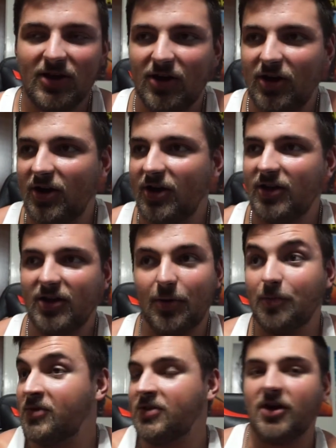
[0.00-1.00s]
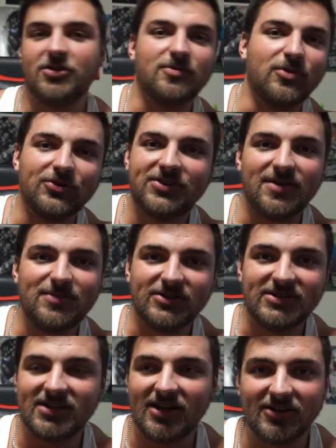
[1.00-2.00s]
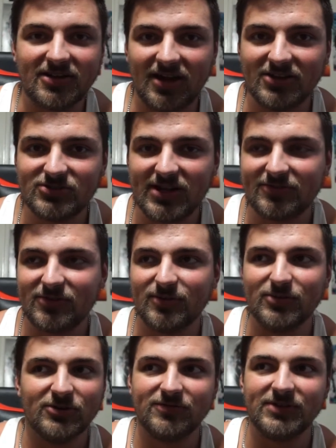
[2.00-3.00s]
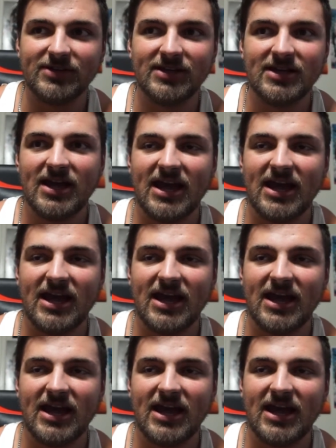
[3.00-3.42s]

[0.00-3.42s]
another multi-million-dollar contract for a movie,